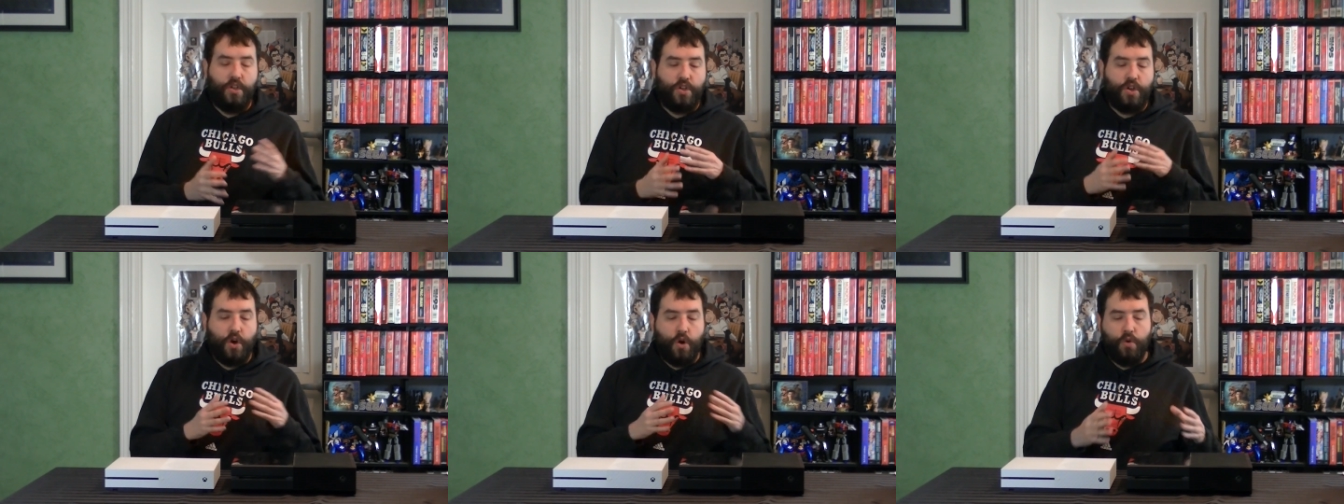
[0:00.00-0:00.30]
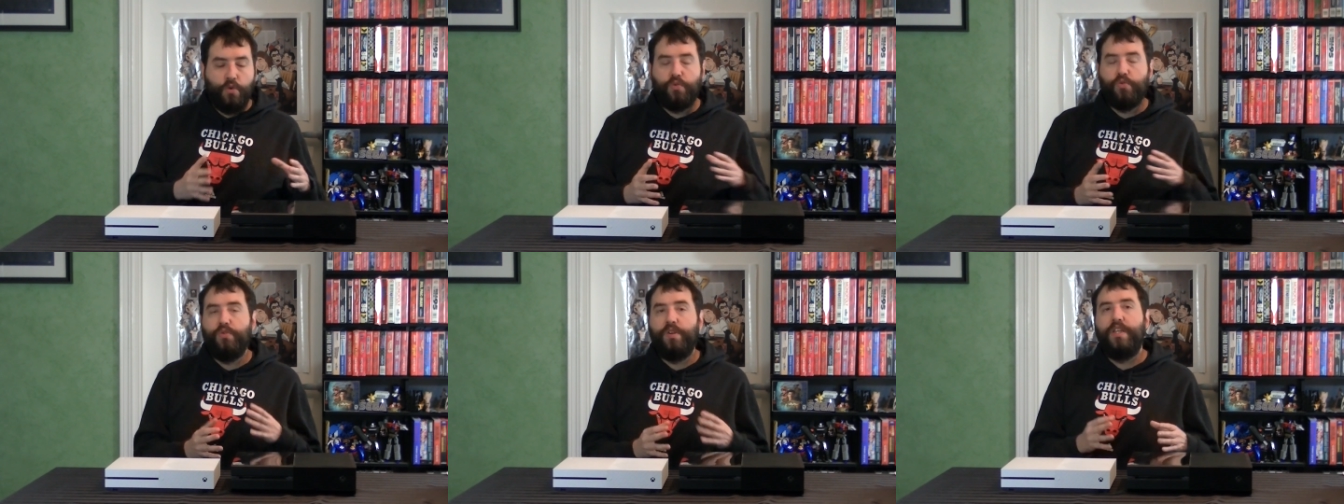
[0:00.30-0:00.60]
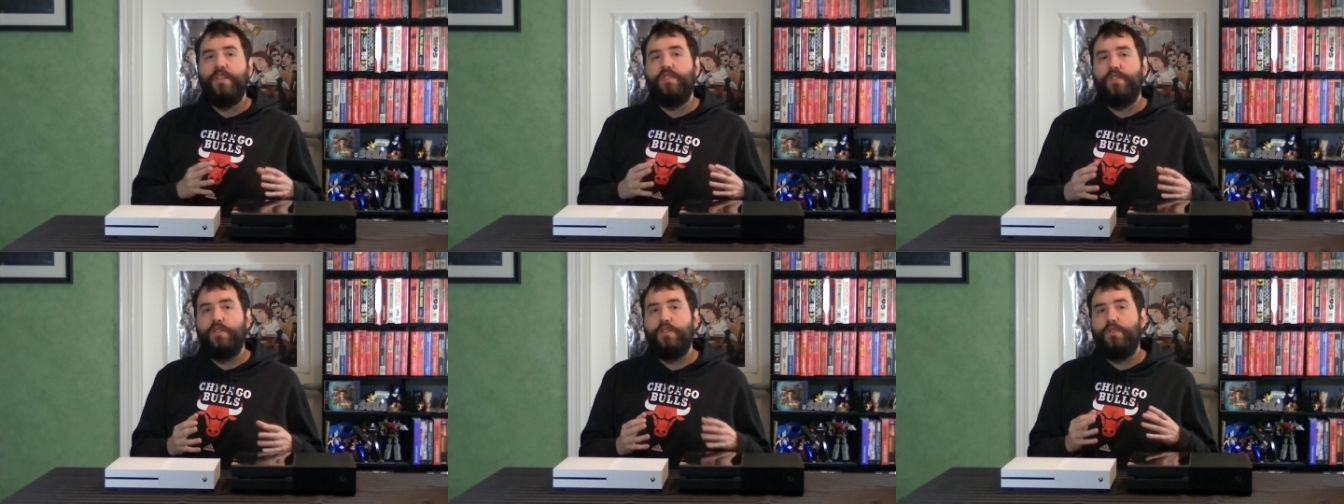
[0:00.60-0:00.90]
no
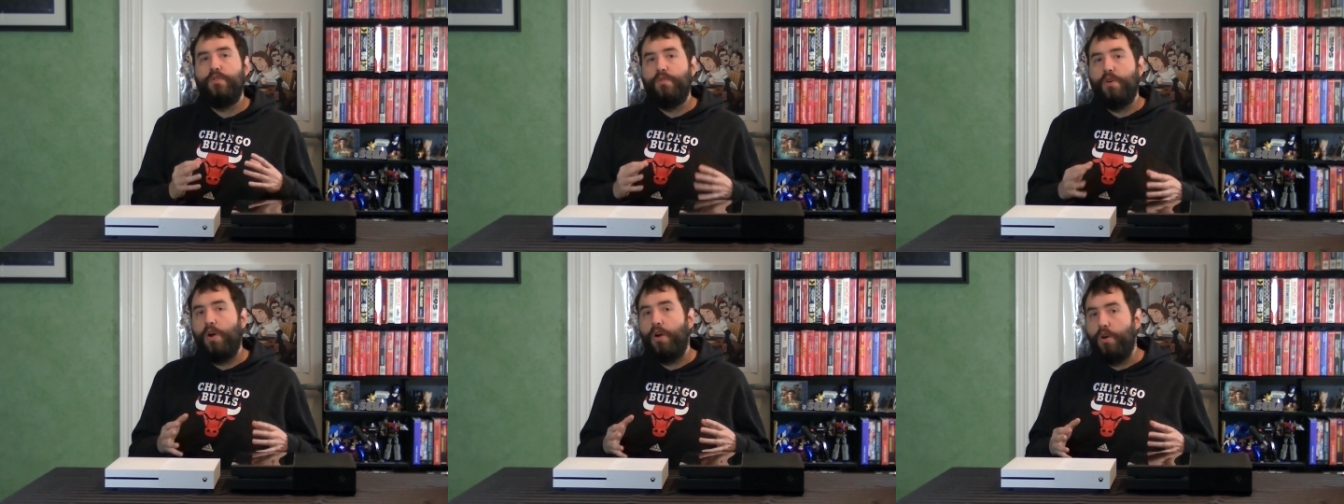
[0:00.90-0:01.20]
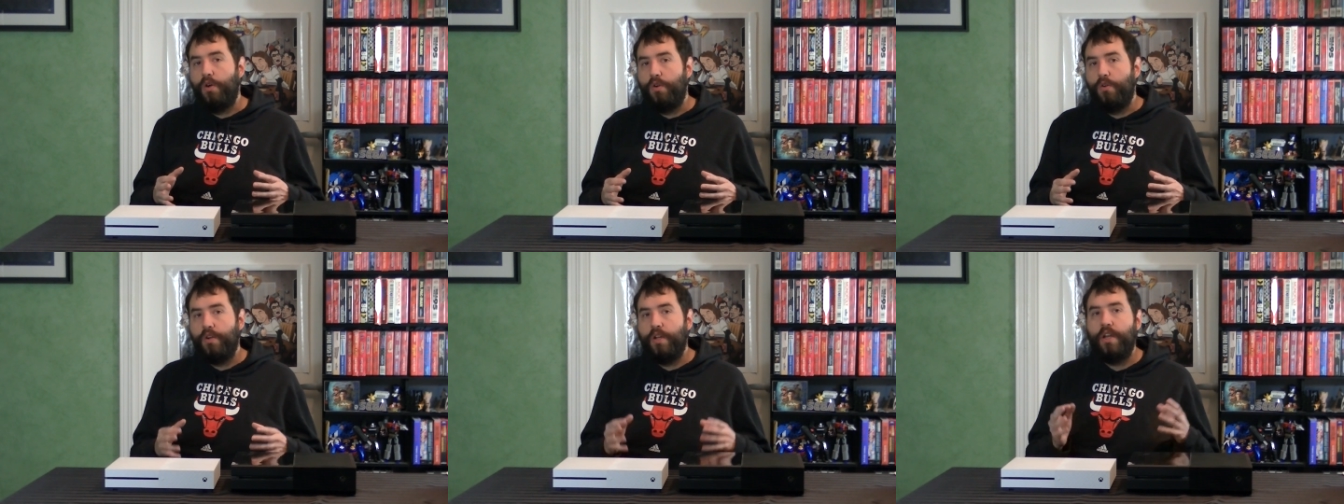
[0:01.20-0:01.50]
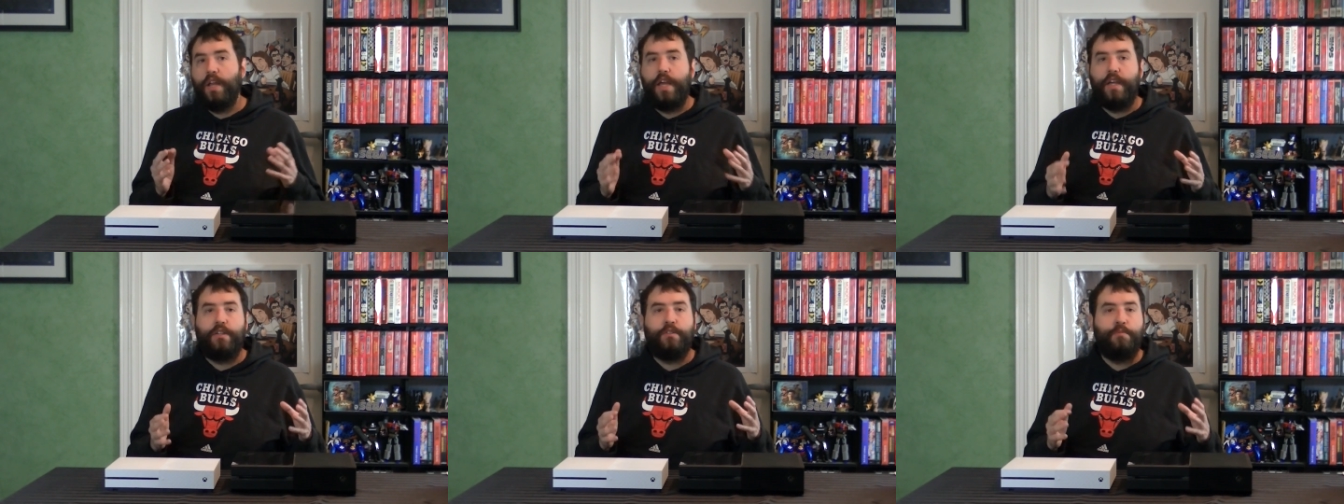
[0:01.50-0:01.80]
reason to own
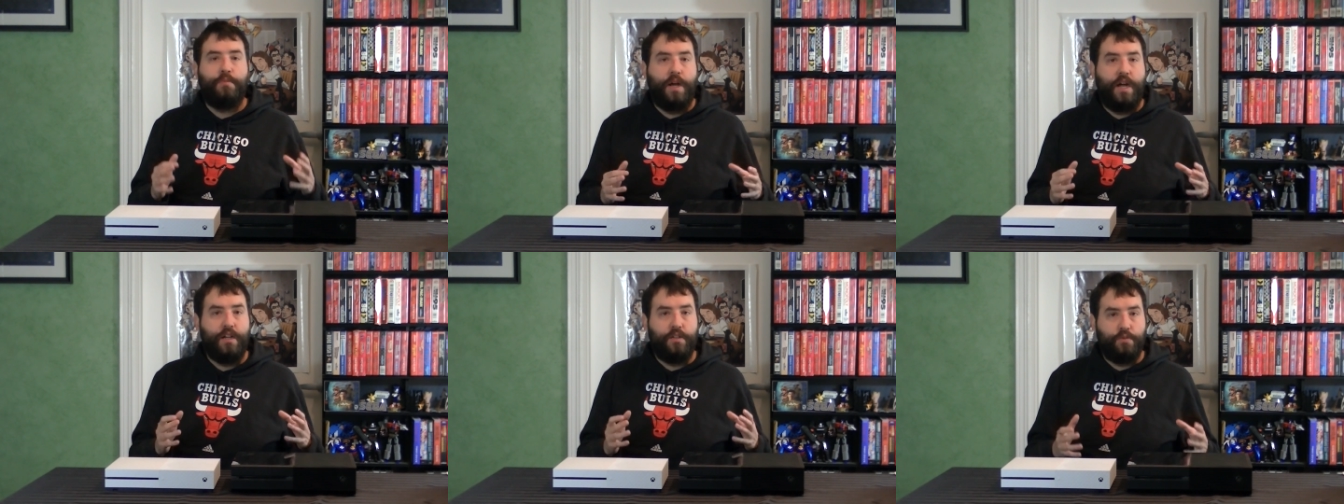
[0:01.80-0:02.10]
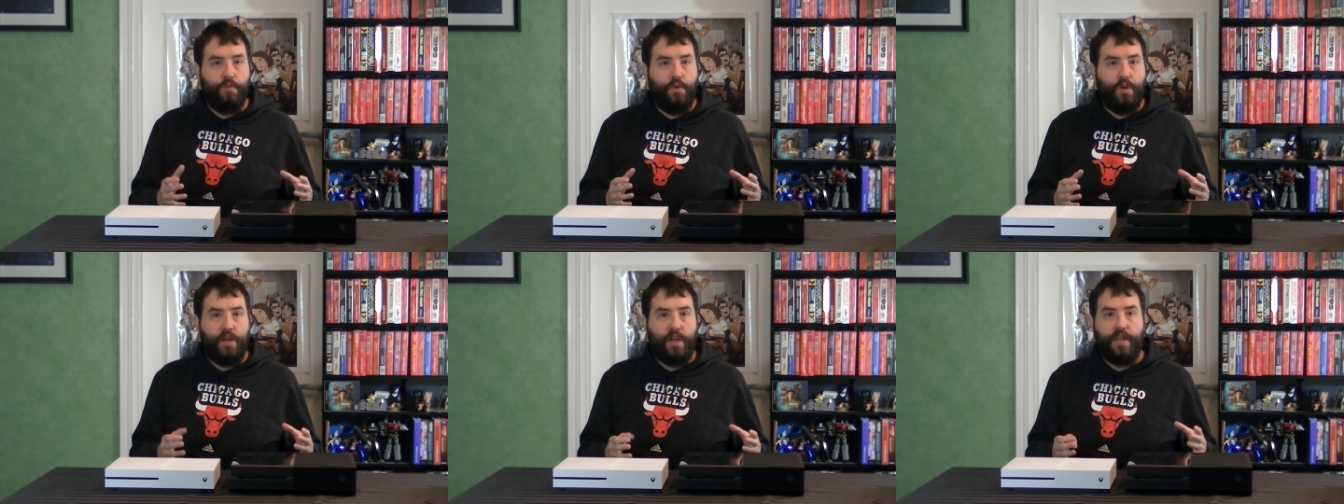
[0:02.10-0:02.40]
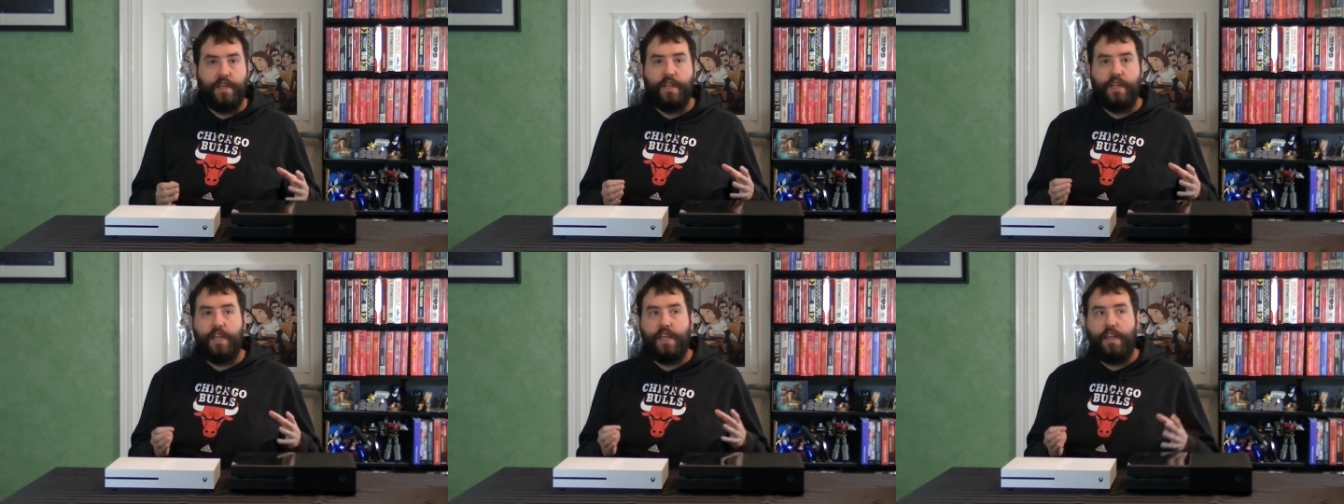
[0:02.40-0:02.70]
an Xbox
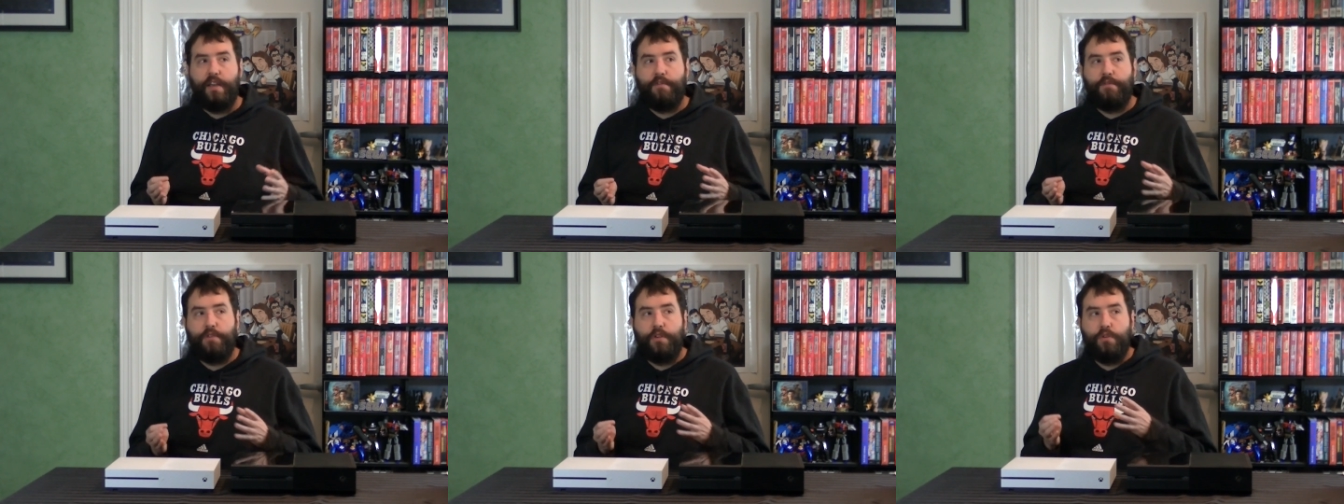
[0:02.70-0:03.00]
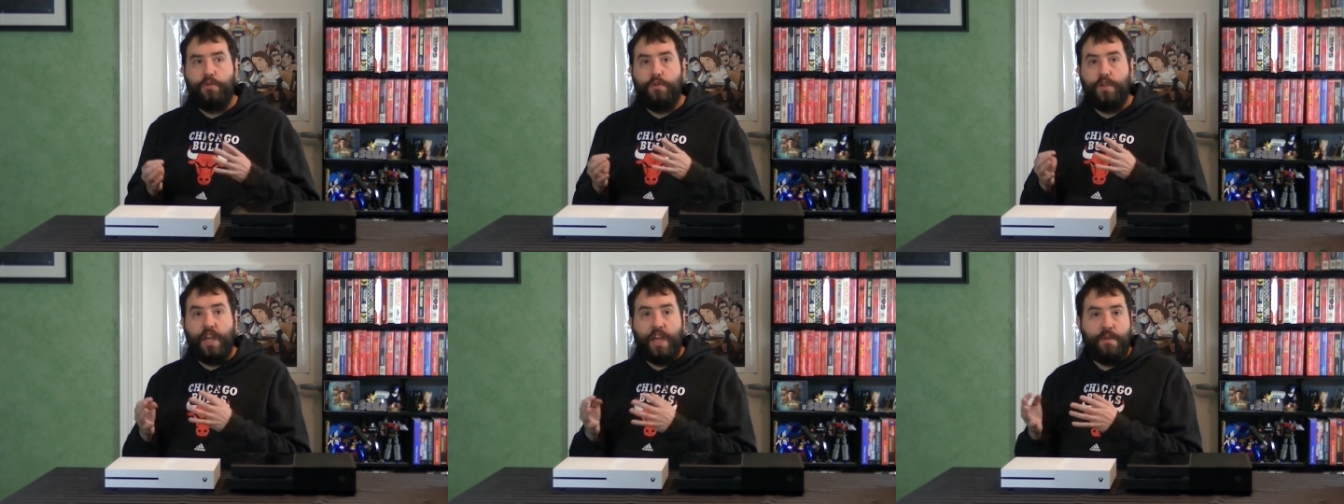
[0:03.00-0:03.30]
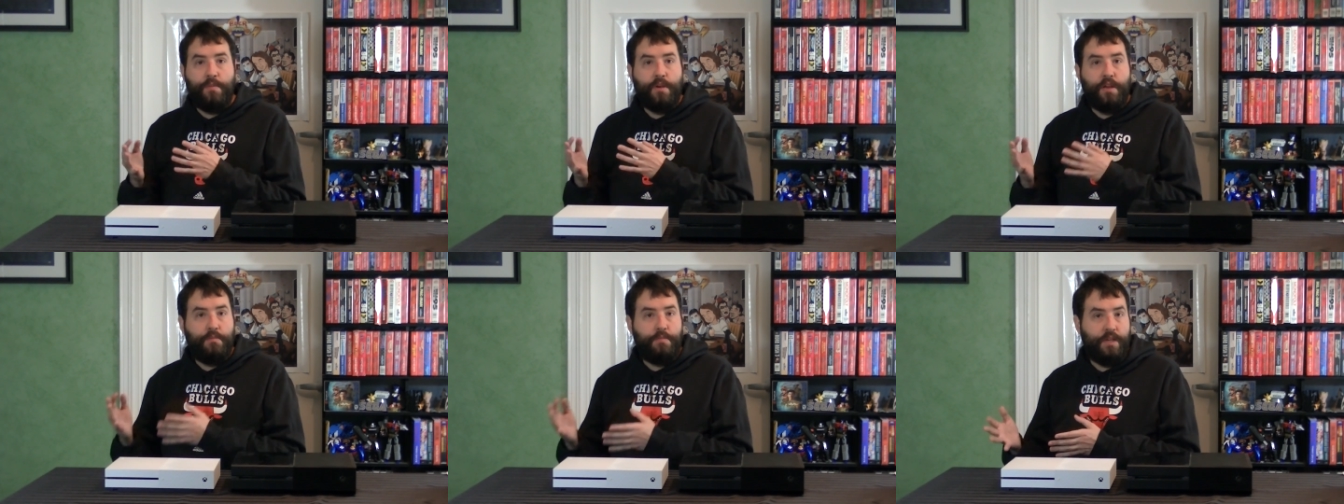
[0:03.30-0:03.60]
One if you
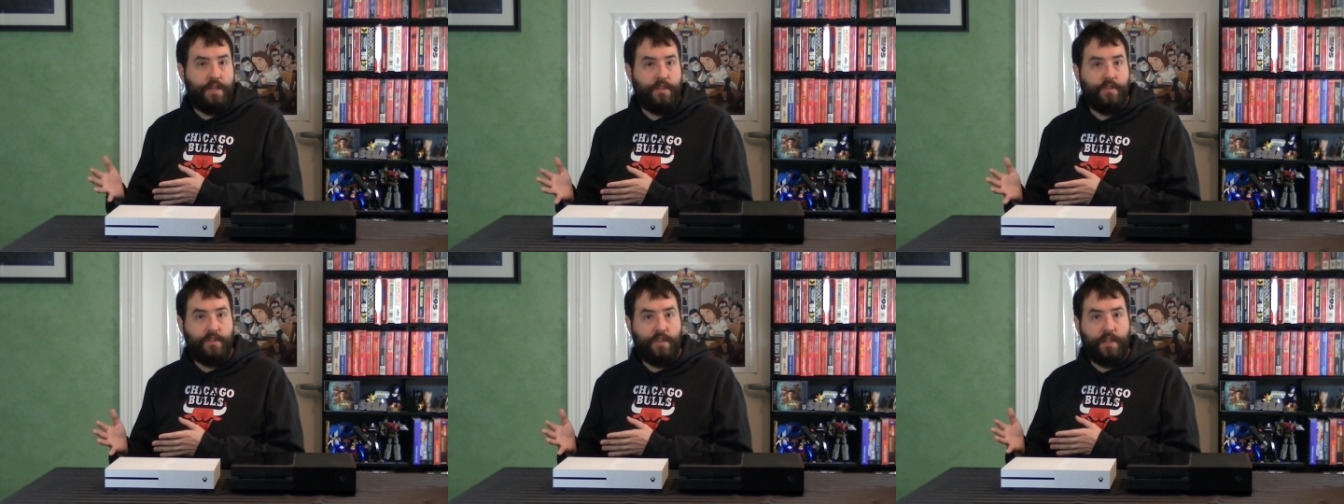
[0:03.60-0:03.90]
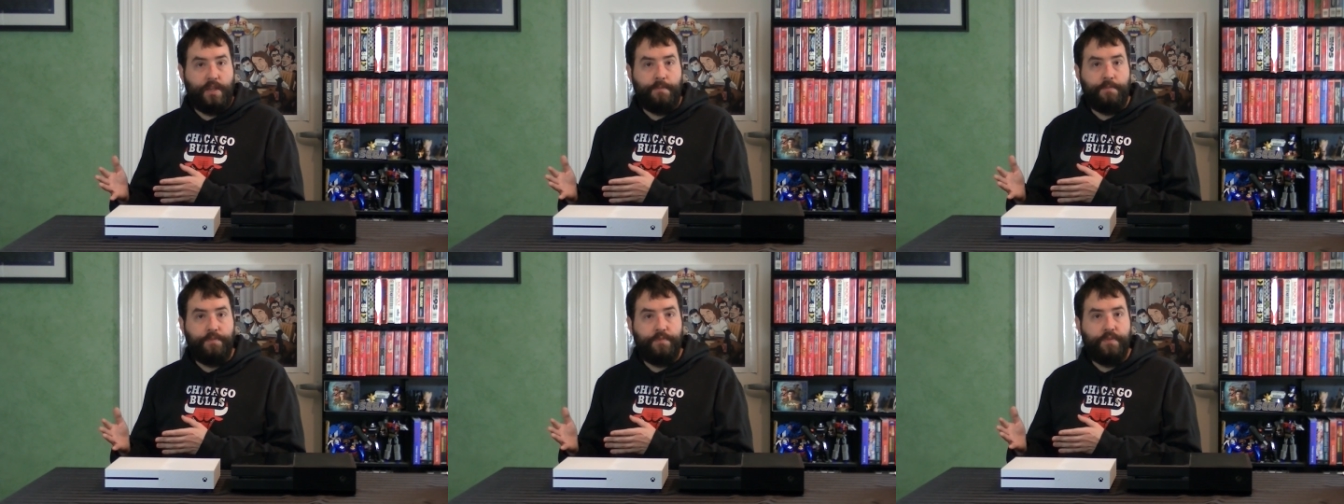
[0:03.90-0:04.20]
game on PC.